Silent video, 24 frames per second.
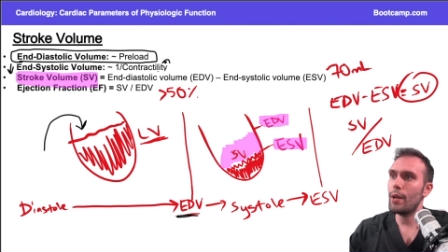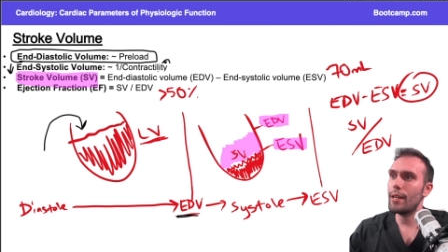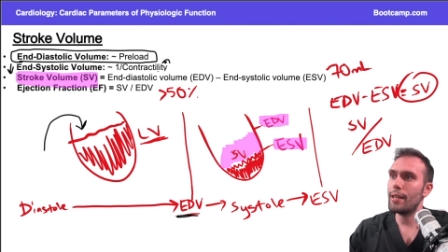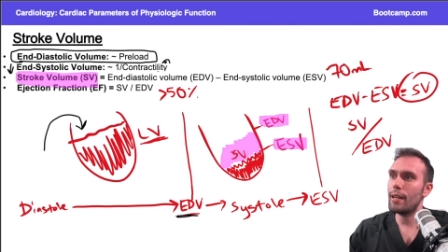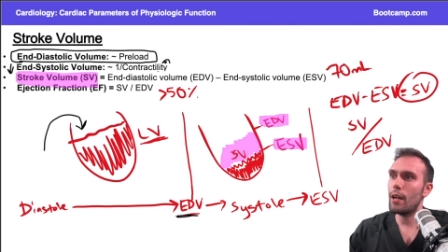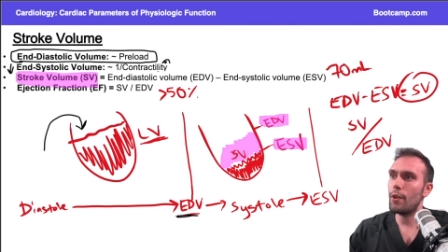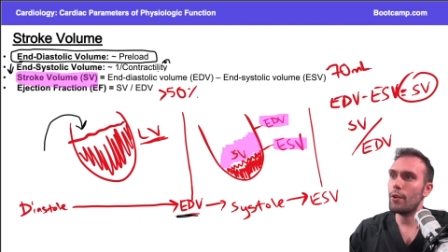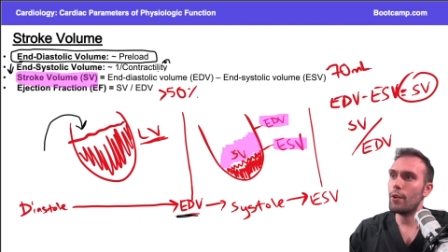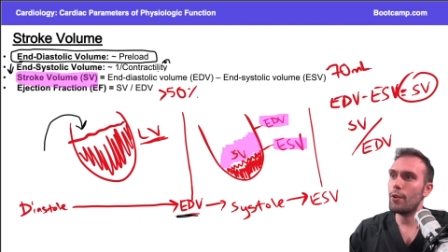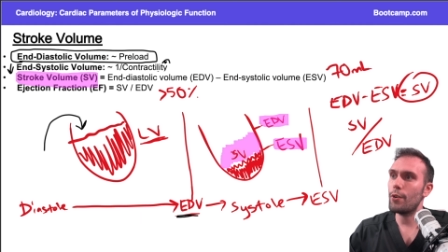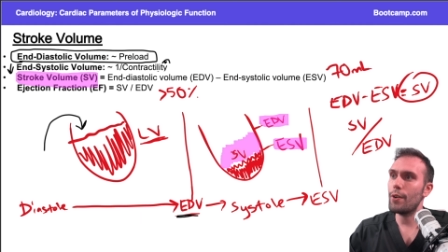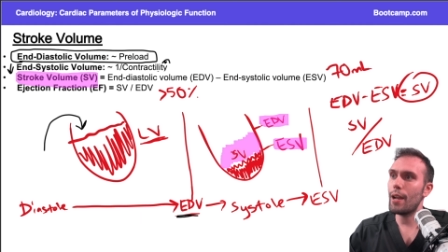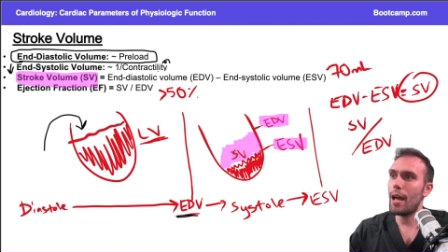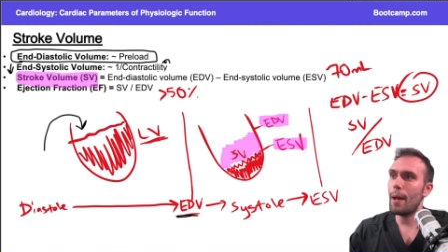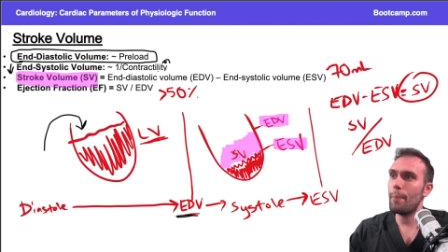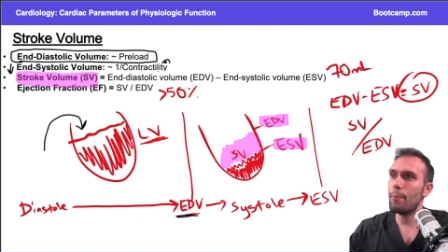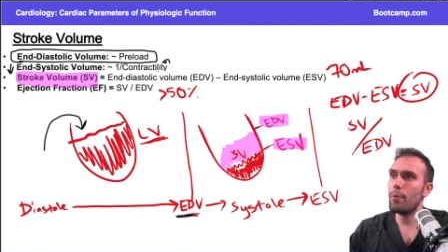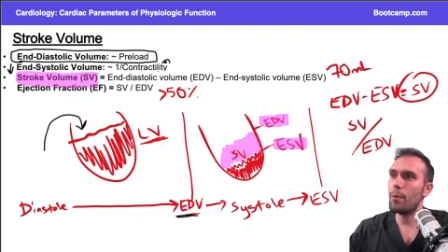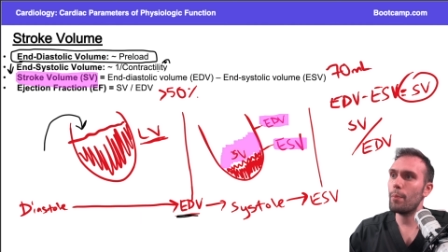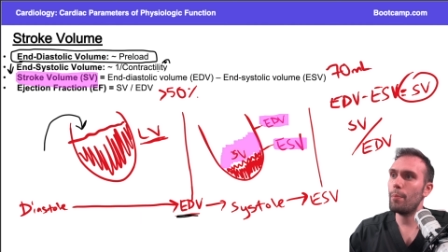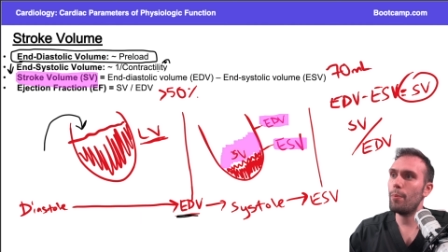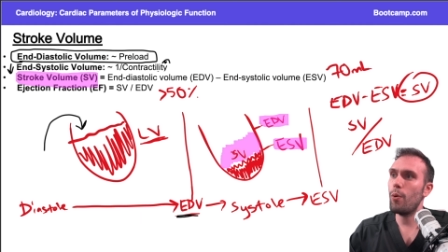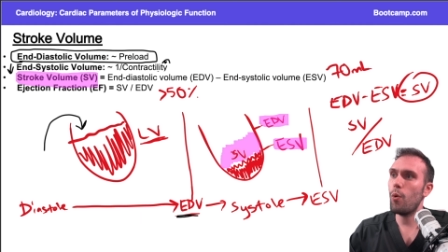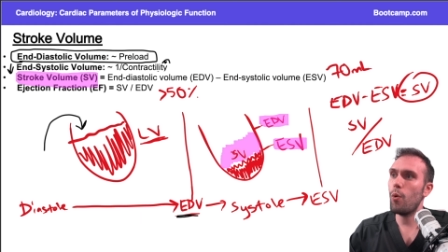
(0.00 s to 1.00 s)
Now, they're not
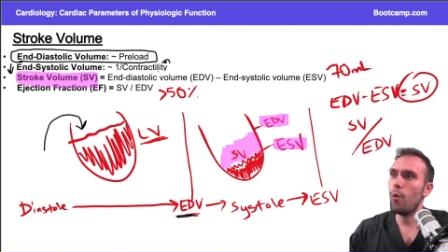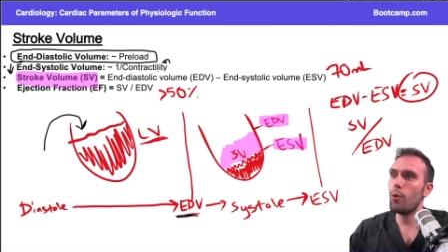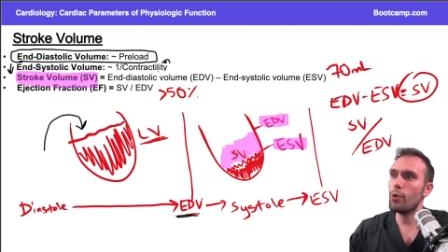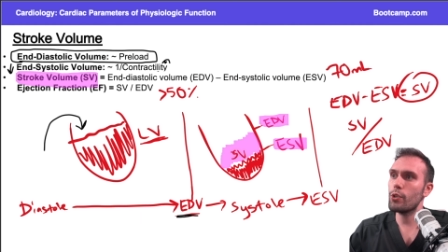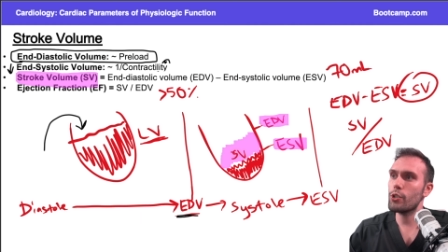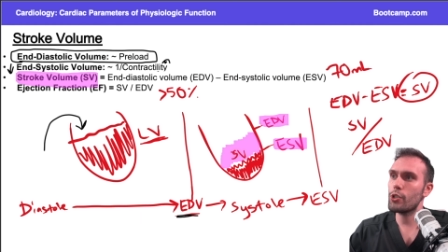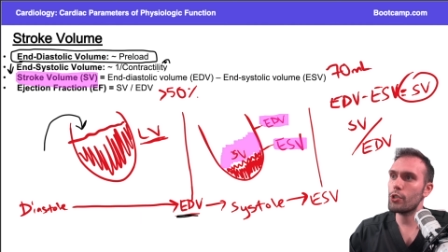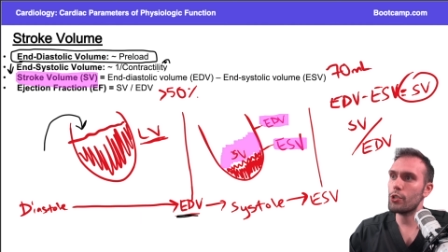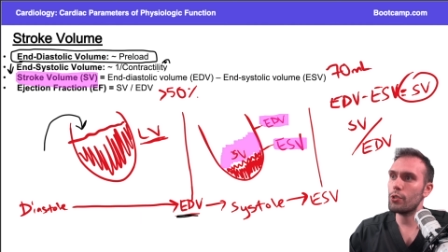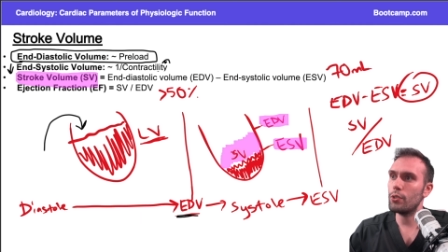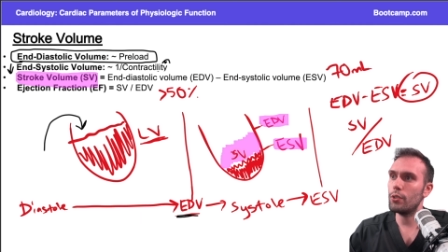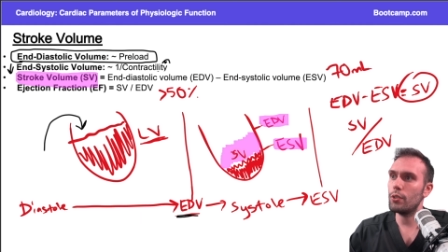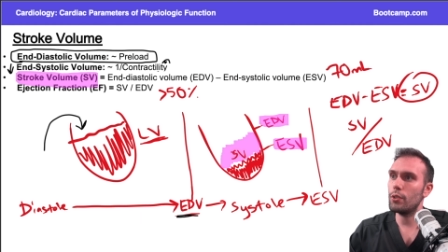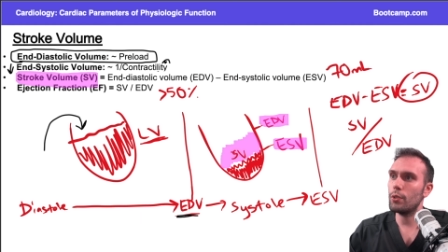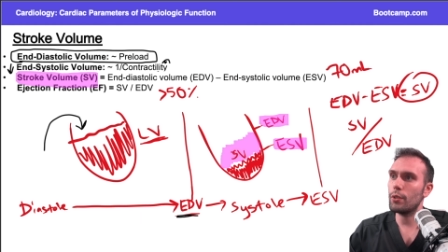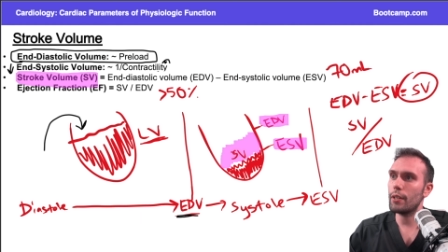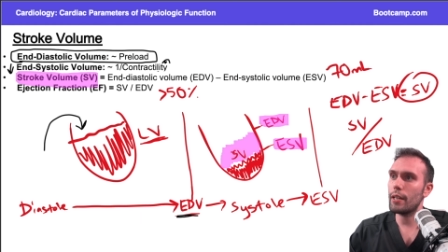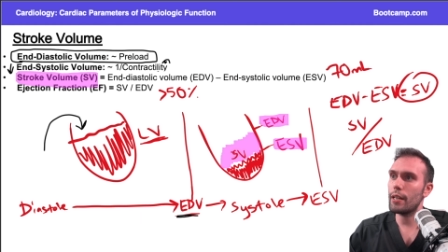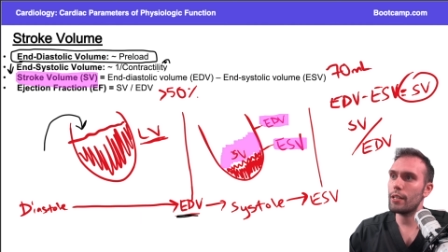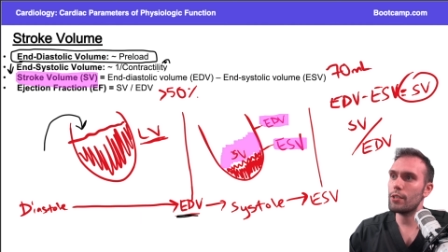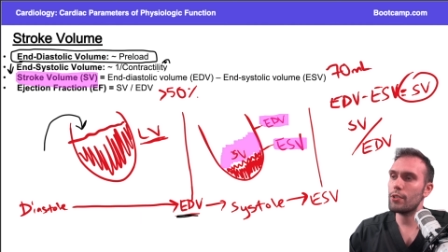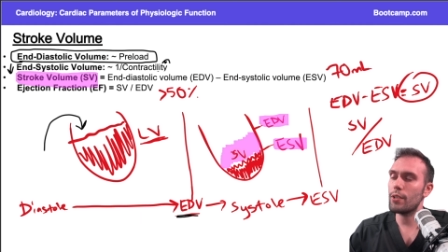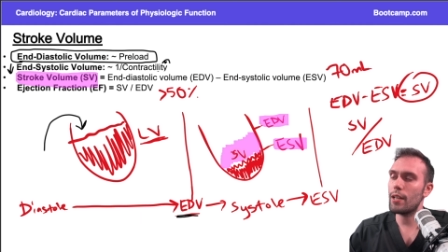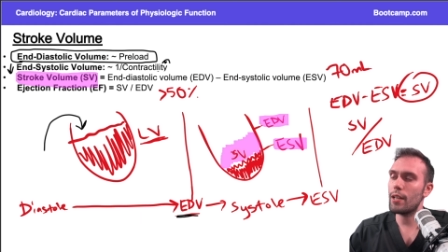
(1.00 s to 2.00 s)
proportional,
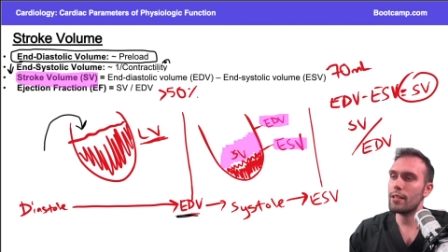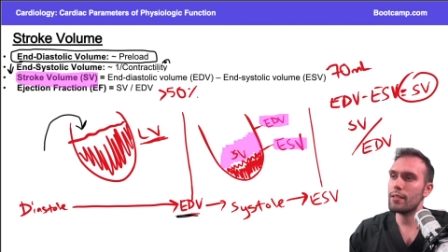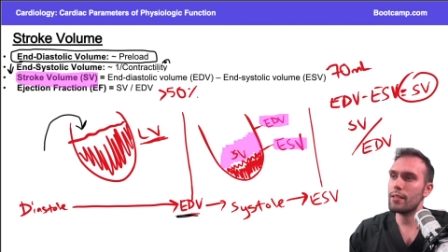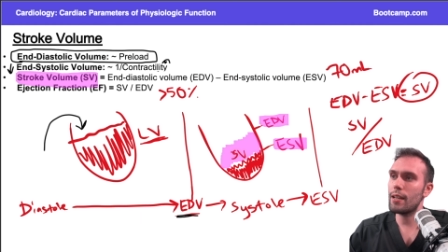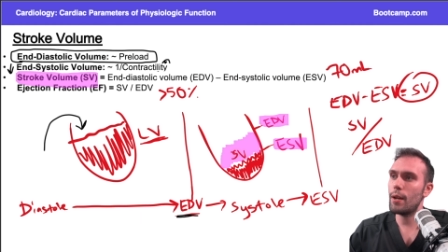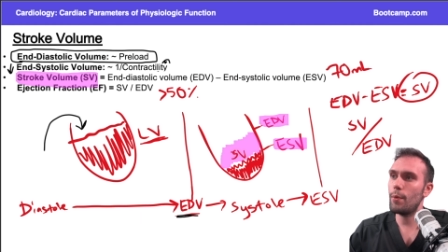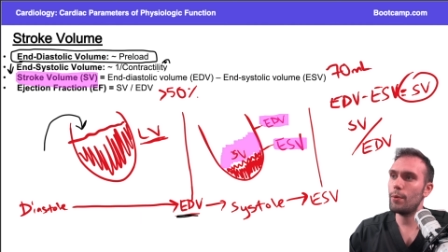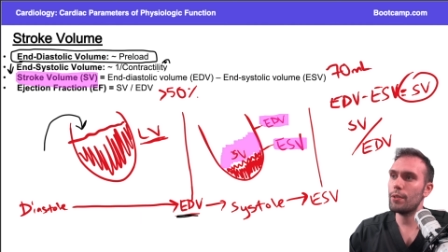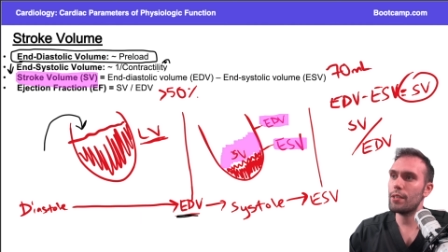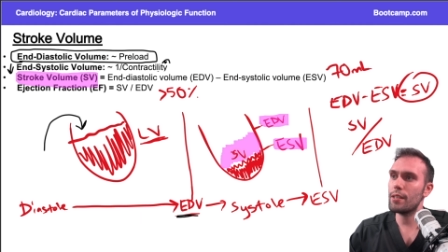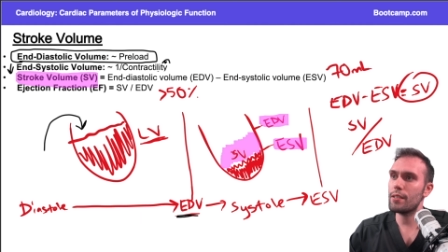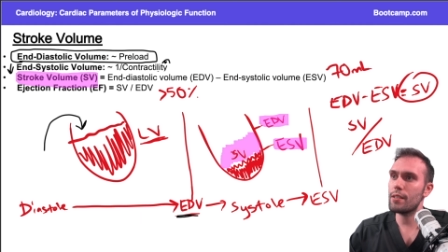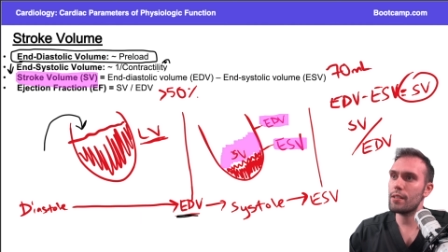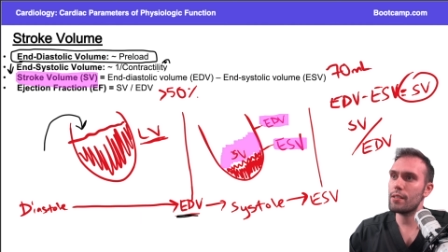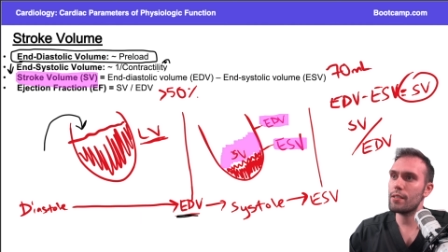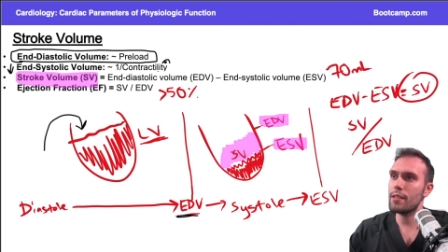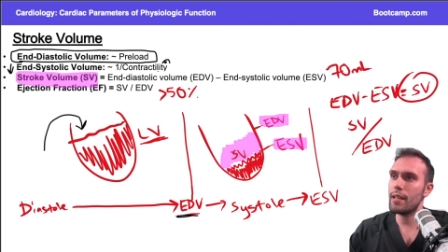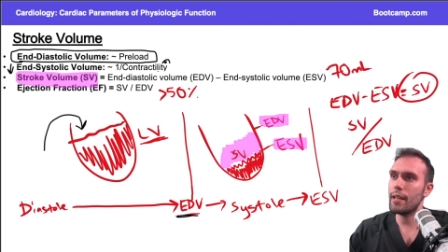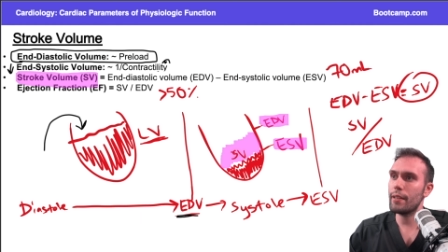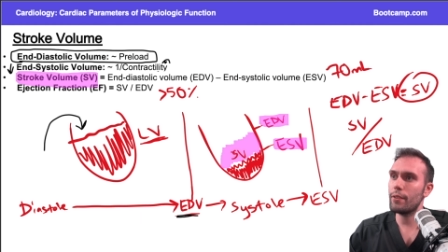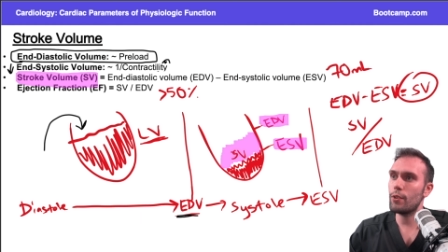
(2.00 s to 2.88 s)
okay? So that's not what this is saying.